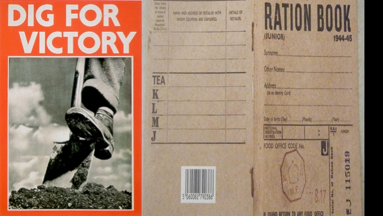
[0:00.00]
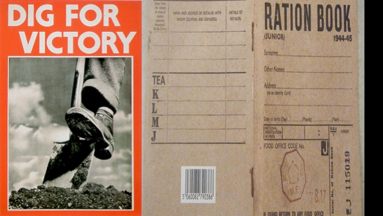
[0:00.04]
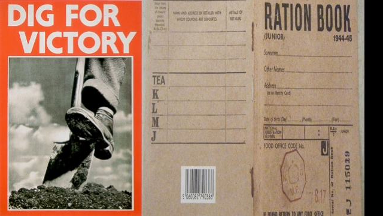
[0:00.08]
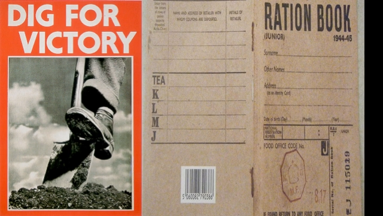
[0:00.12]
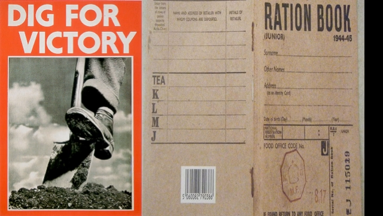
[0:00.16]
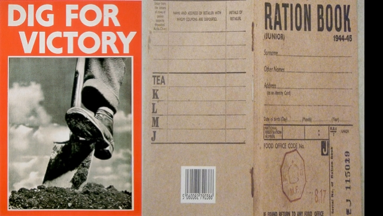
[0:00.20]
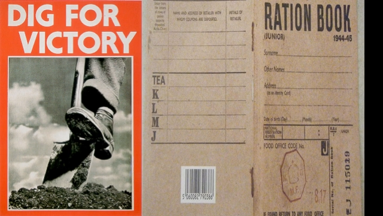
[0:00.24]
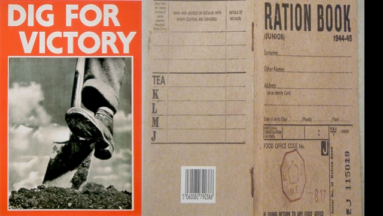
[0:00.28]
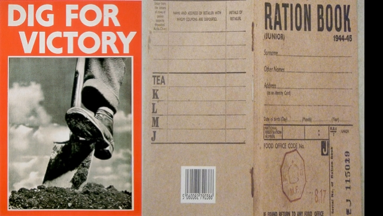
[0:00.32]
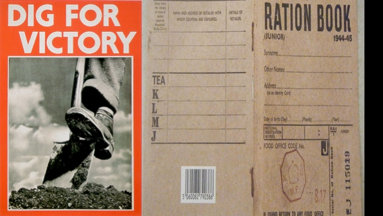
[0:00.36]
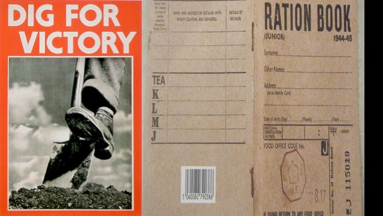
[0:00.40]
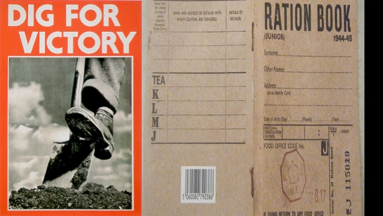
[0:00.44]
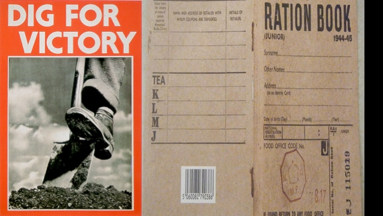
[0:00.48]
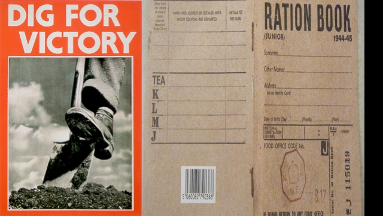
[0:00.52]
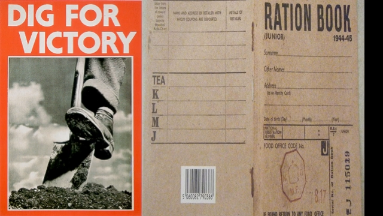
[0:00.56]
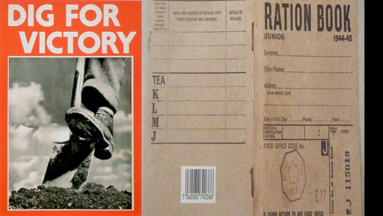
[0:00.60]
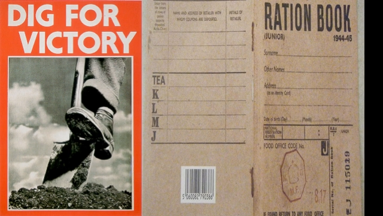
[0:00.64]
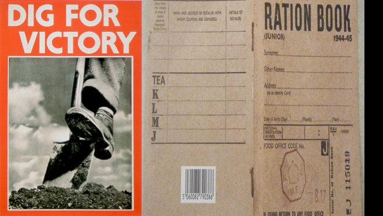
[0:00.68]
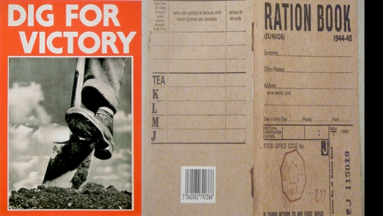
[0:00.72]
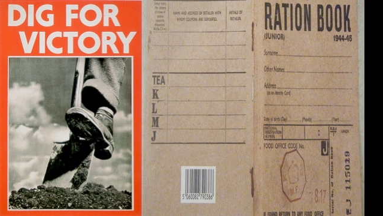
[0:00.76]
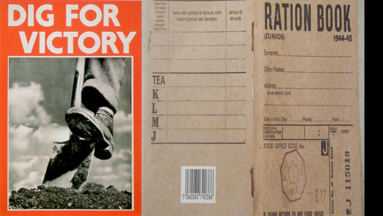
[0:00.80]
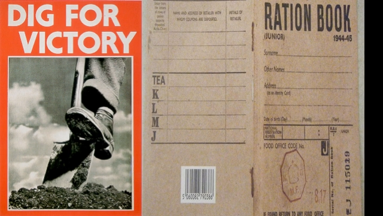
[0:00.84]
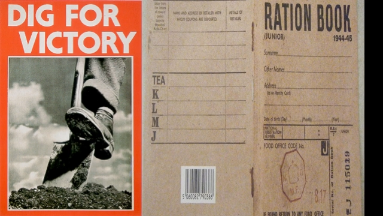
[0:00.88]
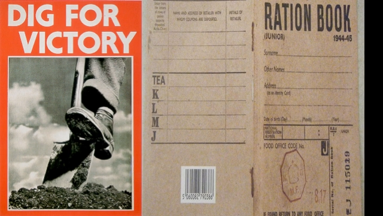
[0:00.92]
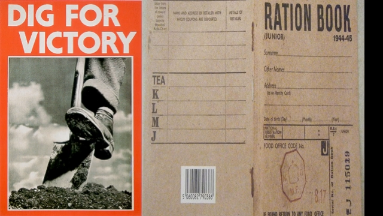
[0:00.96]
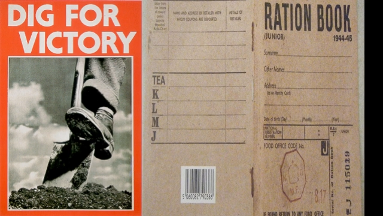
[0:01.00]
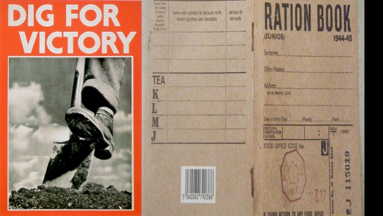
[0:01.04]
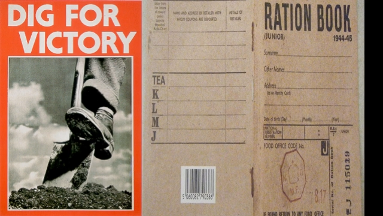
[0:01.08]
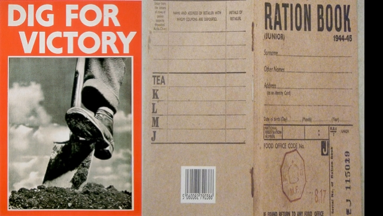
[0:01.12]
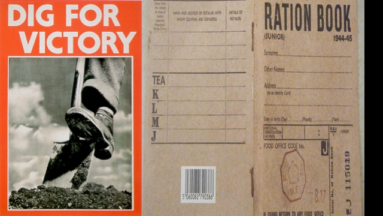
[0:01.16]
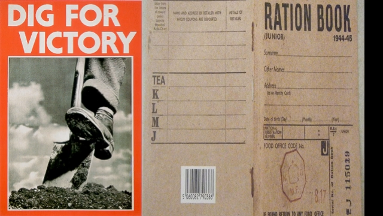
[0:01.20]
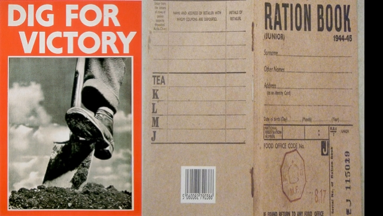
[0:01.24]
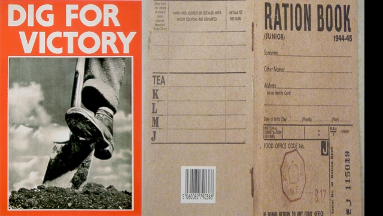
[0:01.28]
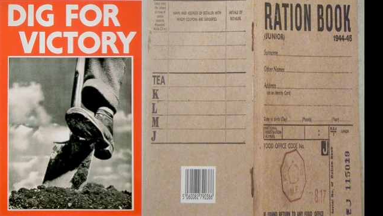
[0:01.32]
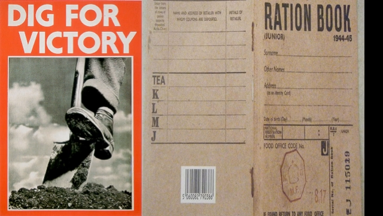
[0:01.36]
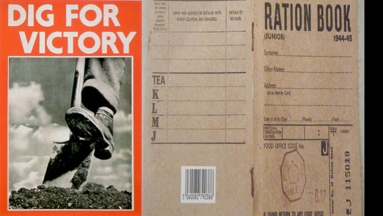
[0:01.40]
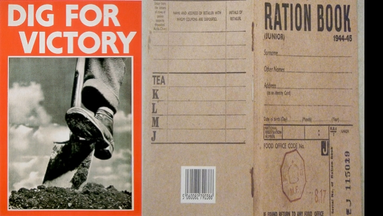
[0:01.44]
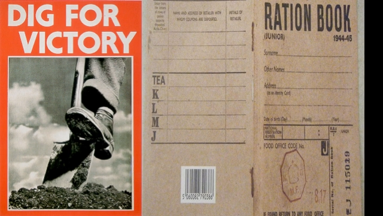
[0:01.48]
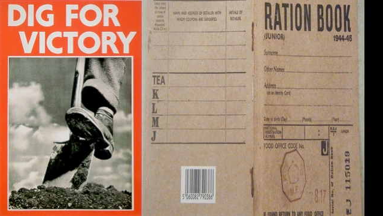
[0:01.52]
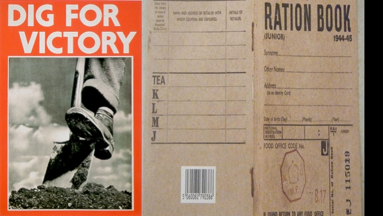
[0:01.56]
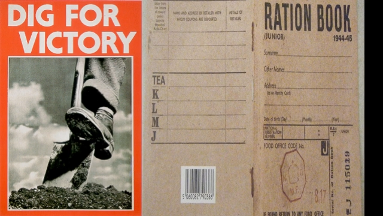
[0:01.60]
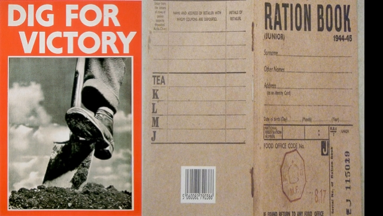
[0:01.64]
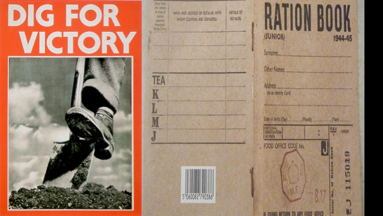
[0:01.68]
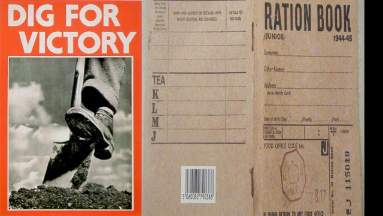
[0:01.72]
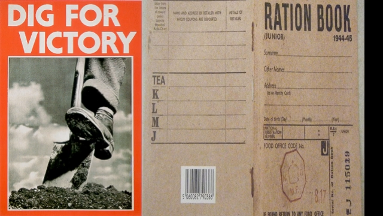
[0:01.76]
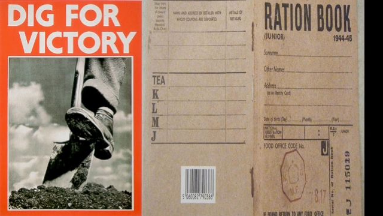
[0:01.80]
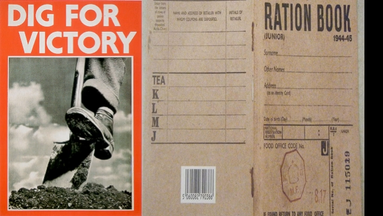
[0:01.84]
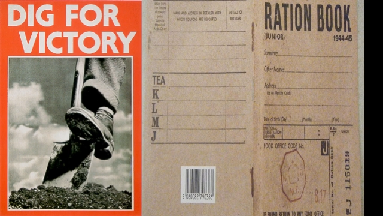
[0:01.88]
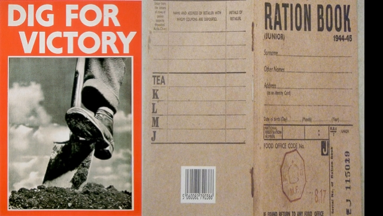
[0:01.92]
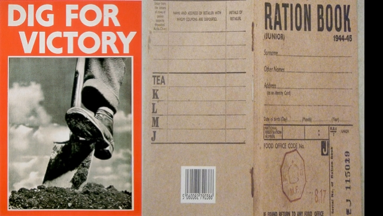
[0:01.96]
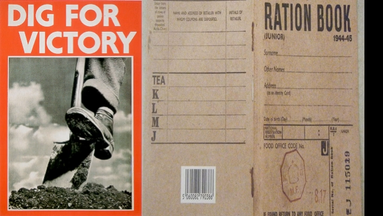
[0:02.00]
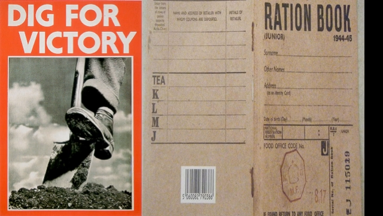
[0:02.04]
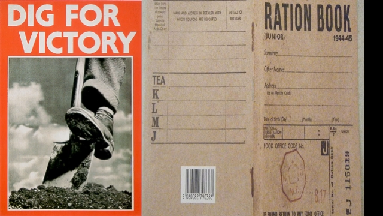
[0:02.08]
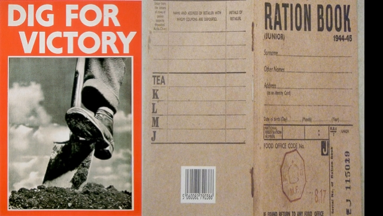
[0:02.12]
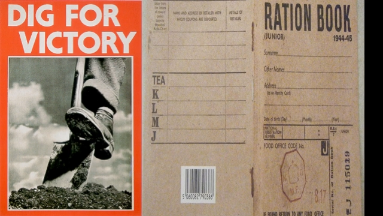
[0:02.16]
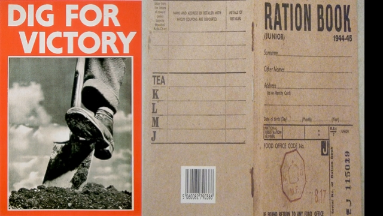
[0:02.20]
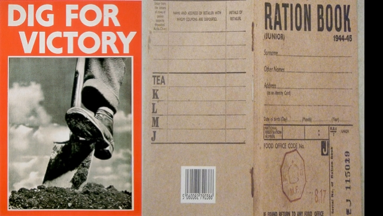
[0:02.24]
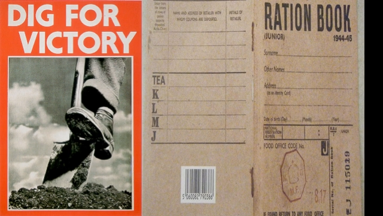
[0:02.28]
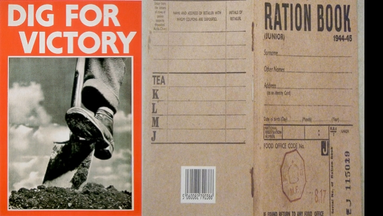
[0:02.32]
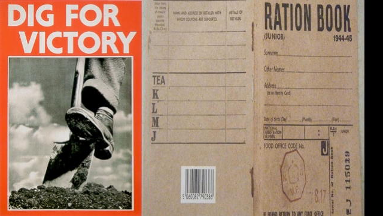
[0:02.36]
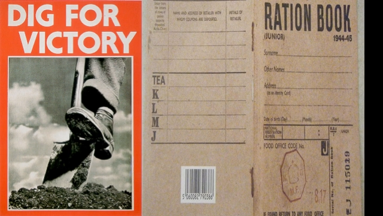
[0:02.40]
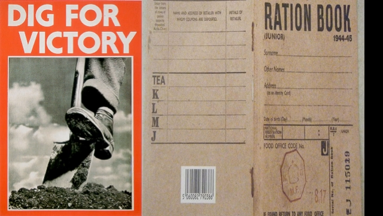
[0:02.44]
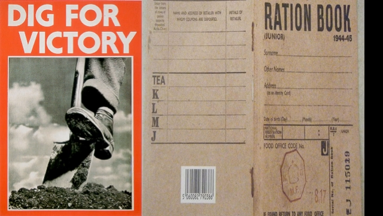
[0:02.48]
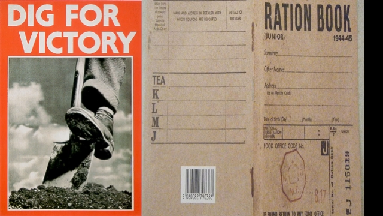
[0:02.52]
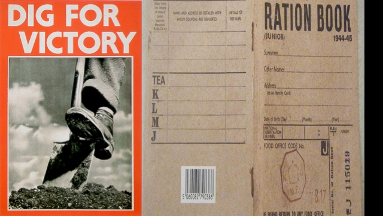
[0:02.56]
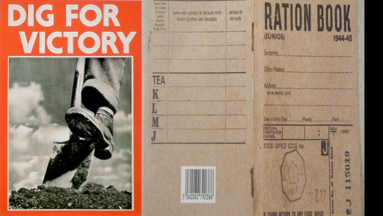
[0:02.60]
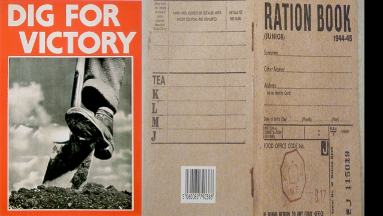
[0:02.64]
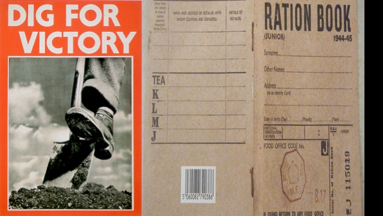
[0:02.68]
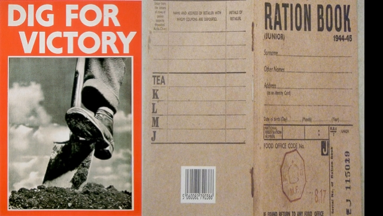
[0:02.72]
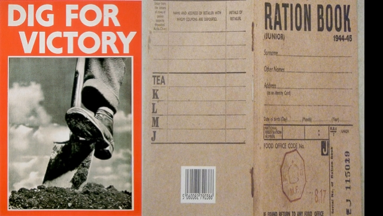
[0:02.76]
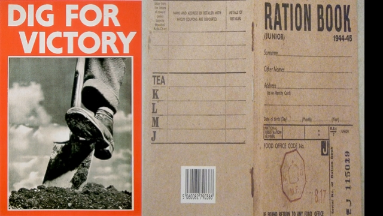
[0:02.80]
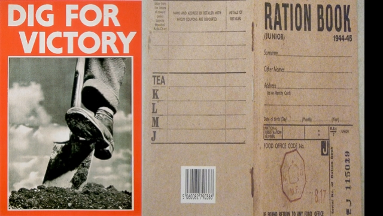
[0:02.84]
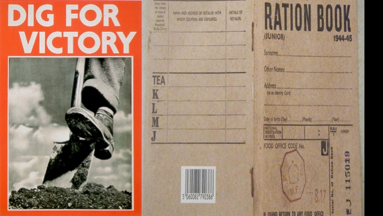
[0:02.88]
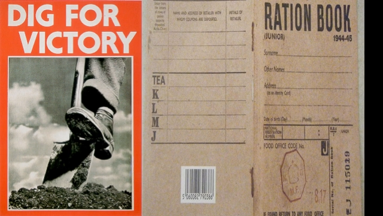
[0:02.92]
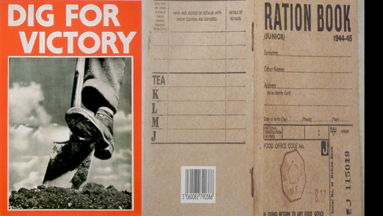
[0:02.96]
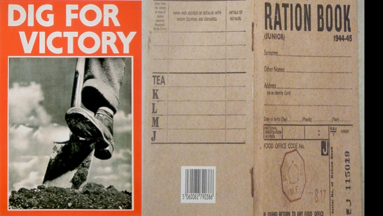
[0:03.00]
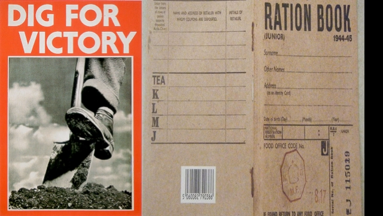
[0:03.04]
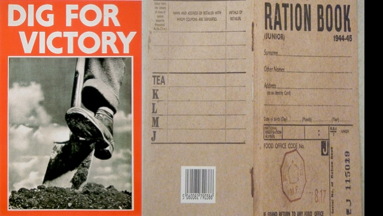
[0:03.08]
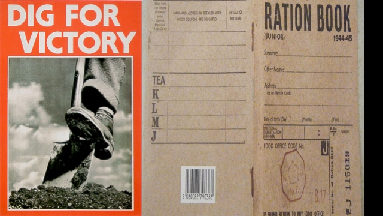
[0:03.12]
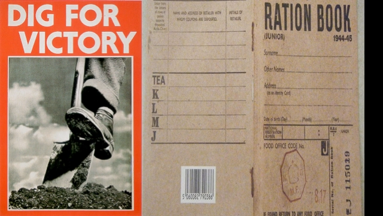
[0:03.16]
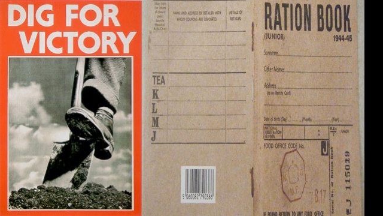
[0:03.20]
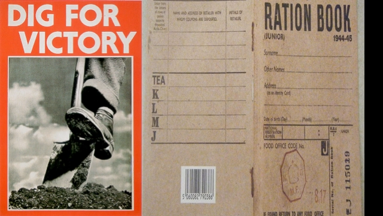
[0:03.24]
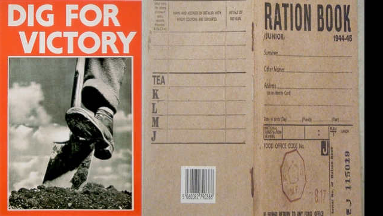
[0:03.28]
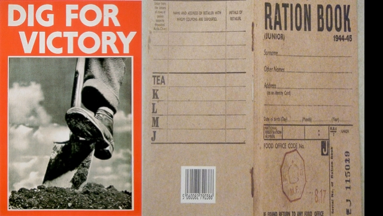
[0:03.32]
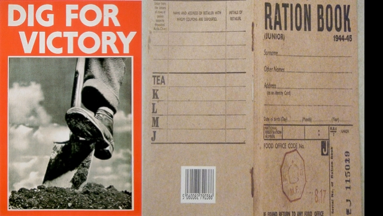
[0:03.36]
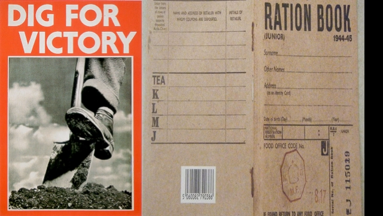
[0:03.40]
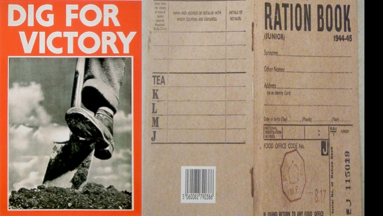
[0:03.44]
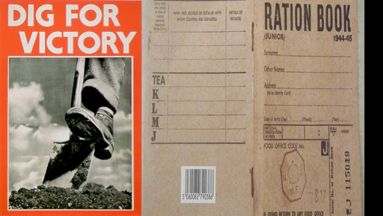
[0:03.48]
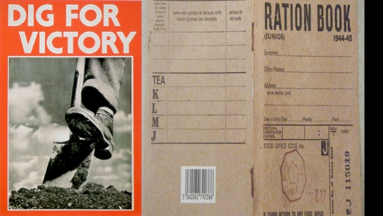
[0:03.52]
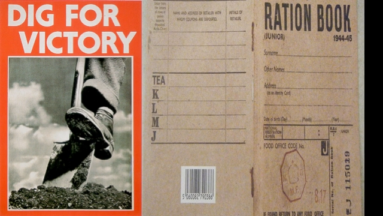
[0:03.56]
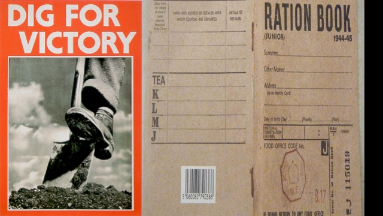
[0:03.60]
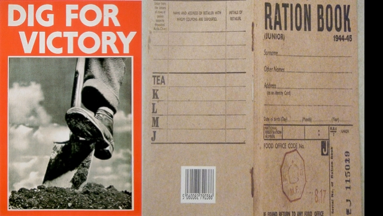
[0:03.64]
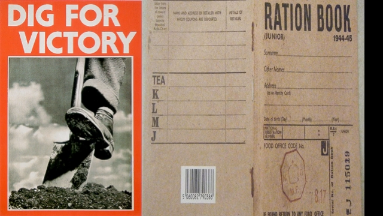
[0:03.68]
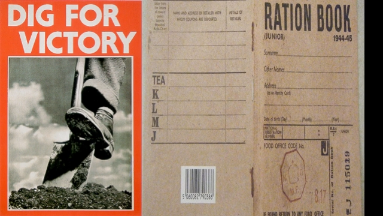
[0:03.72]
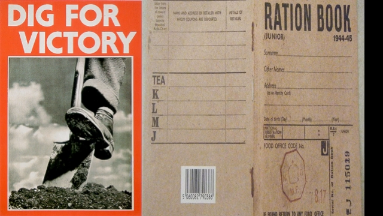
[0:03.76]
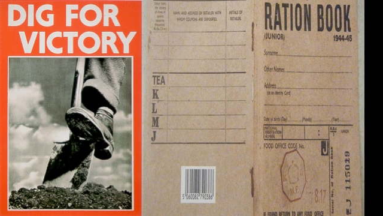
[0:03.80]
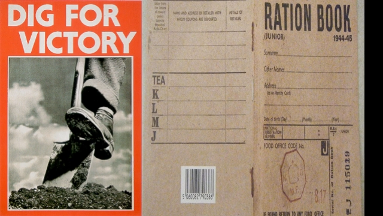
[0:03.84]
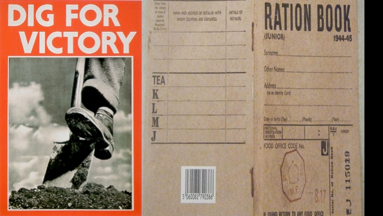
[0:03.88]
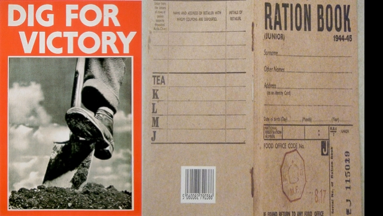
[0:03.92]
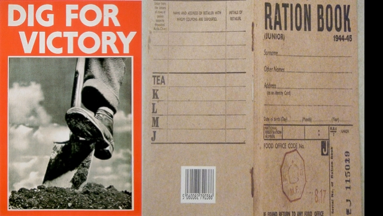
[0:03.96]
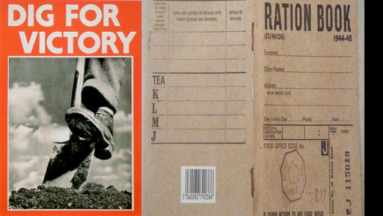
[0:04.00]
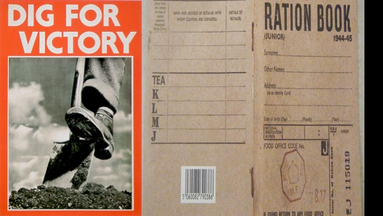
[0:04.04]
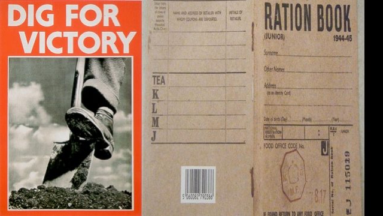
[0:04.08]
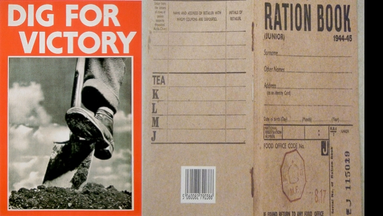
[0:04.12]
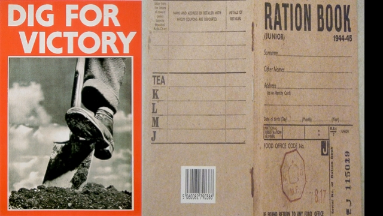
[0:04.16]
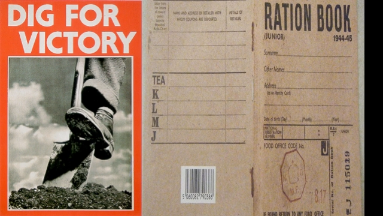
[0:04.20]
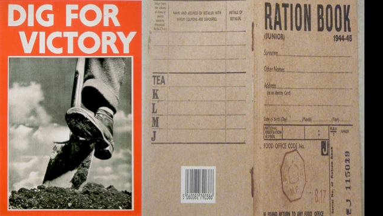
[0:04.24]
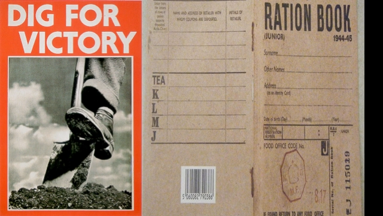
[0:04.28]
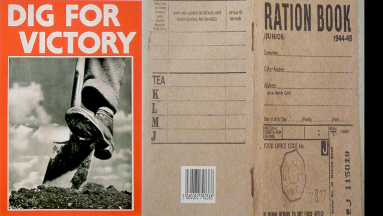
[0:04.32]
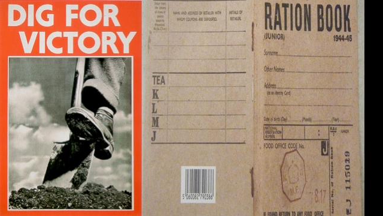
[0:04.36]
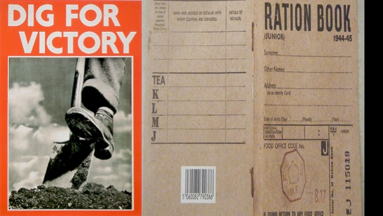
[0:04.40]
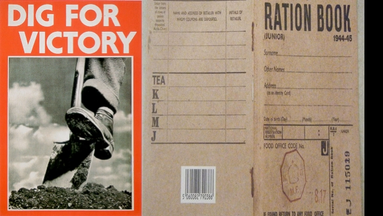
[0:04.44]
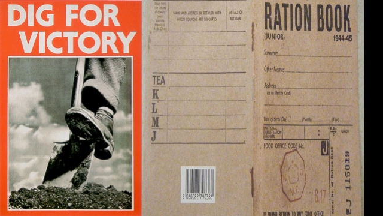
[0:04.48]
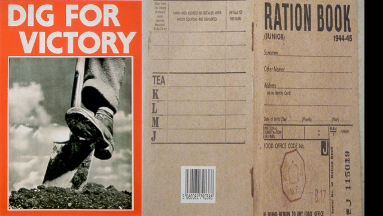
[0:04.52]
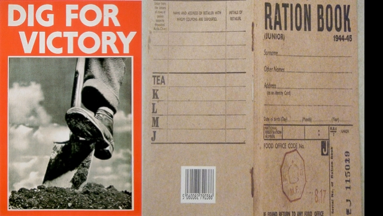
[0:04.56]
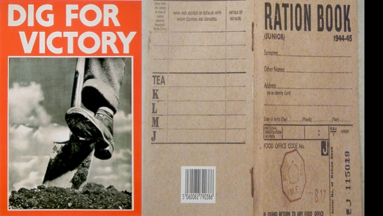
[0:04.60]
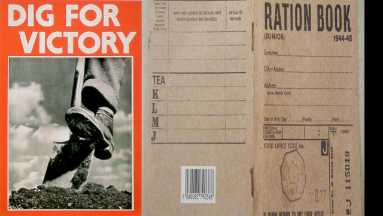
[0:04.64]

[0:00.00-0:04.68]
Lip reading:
[unreadable: no face in view]